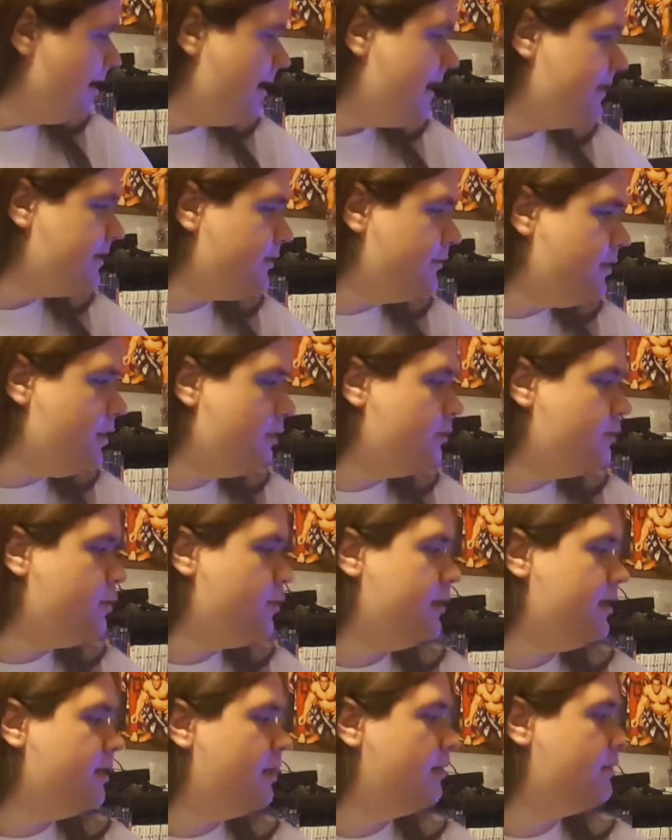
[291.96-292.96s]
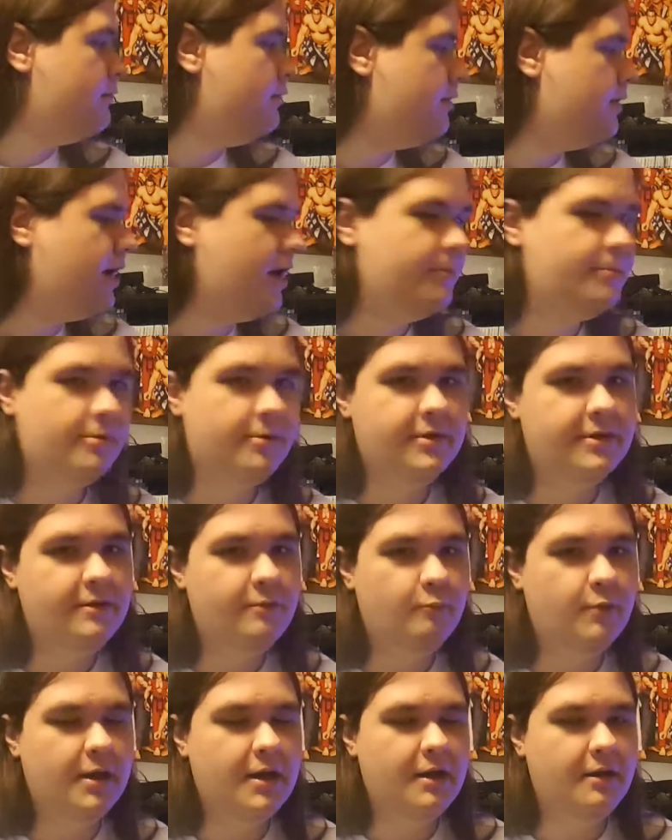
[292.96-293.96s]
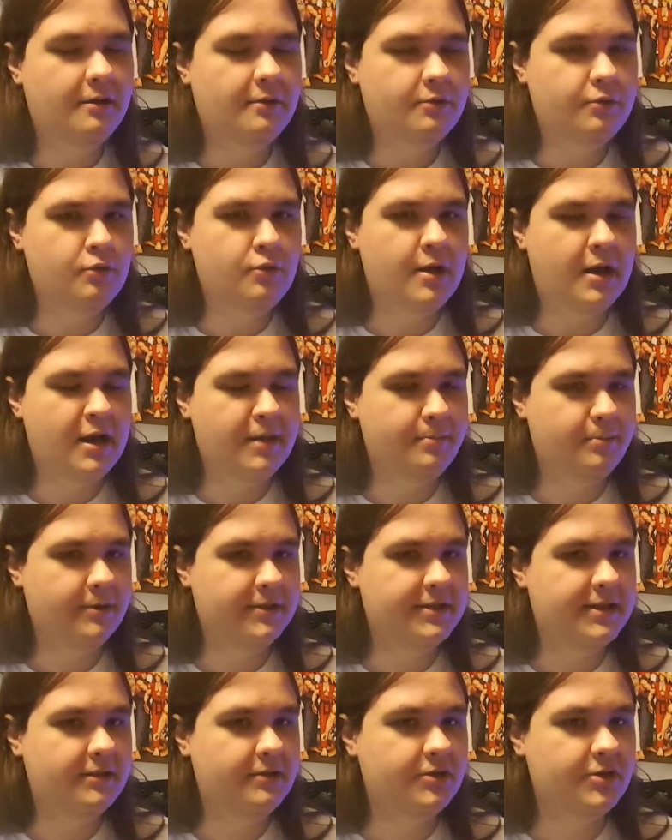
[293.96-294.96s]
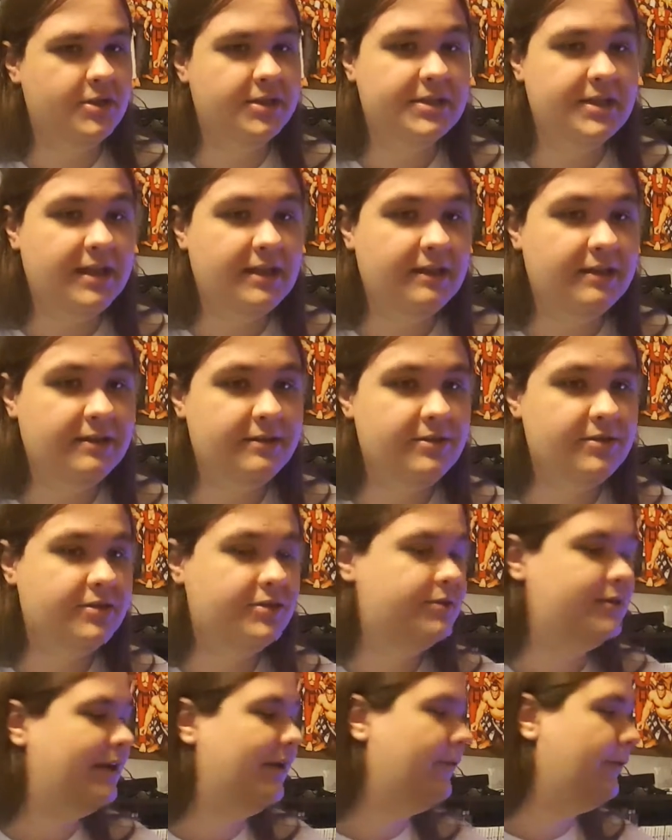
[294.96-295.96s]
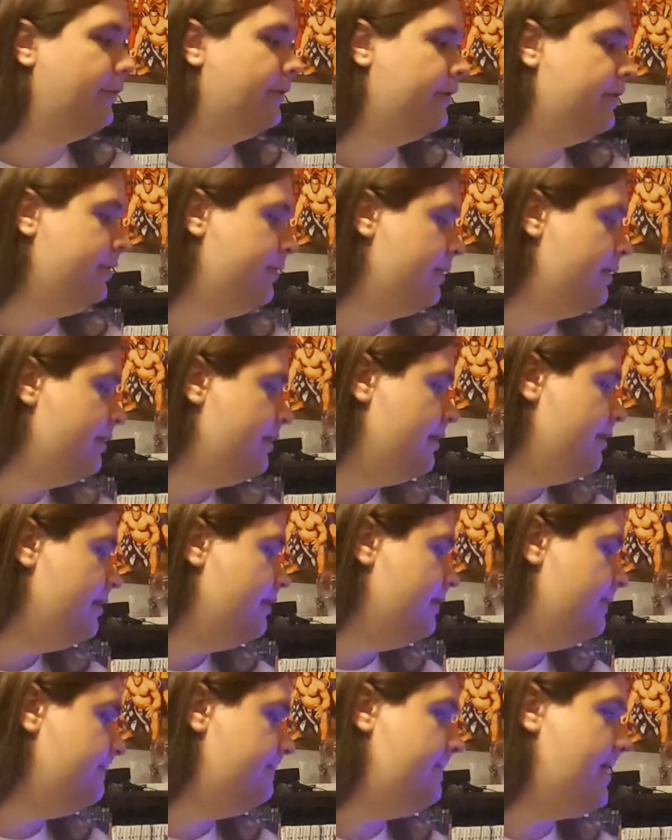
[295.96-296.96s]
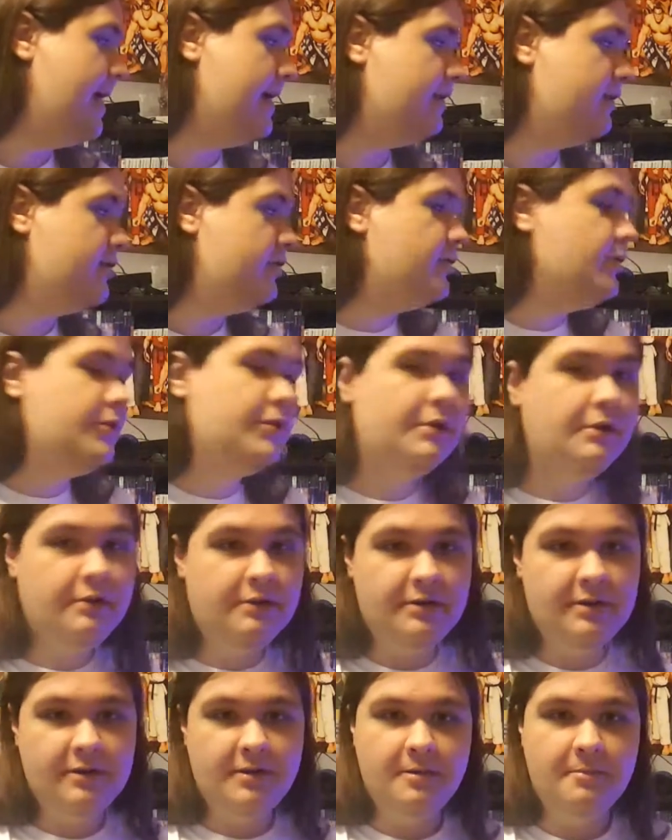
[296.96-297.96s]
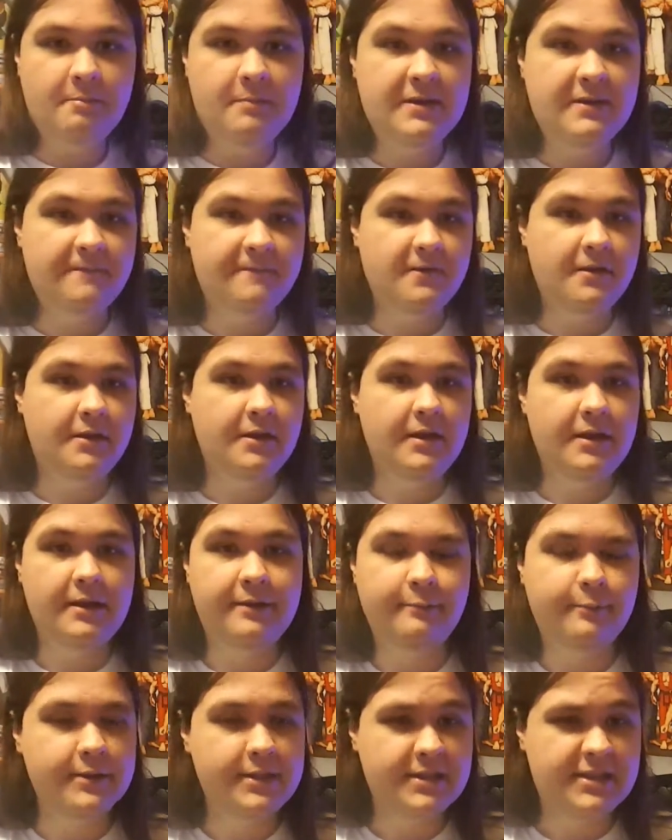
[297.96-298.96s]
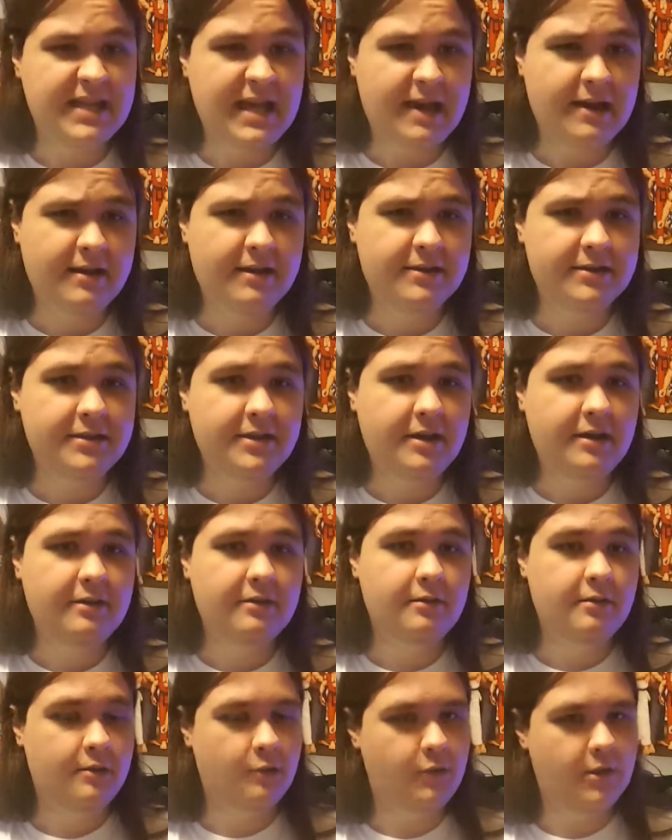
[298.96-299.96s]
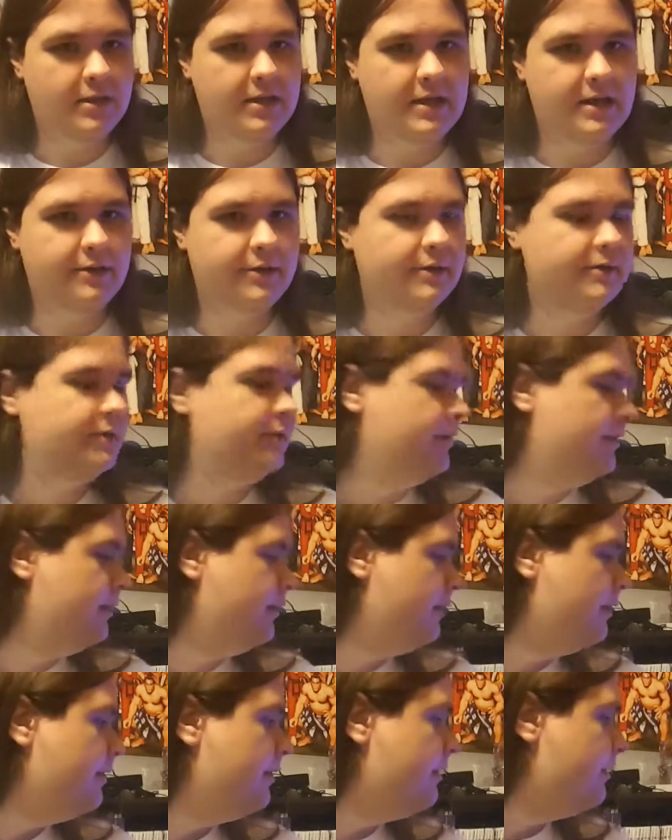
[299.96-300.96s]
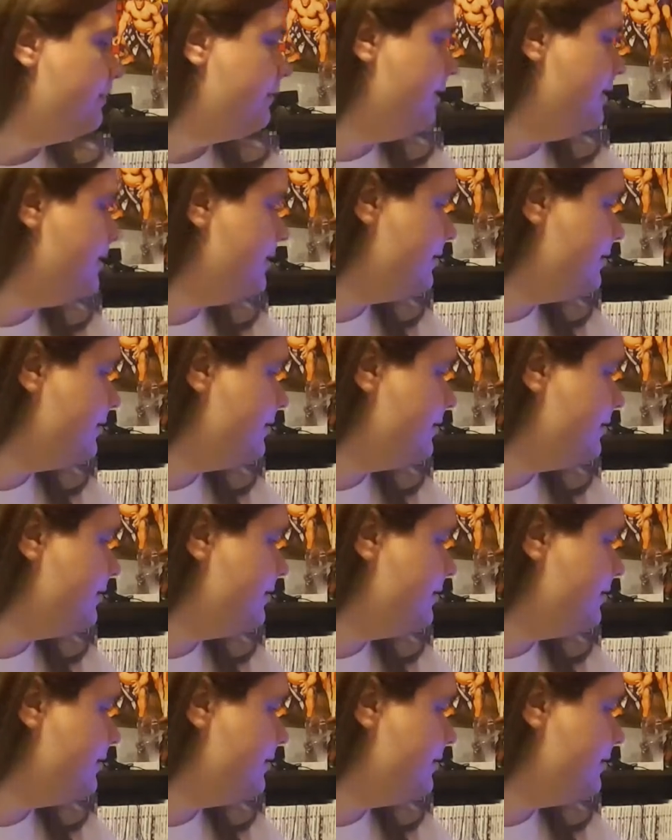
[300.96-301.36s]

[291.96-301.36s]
I don't know who Hyperintelligence Inc. is, so they could be affiliated with Attack on Titan, though I doubt it. Let's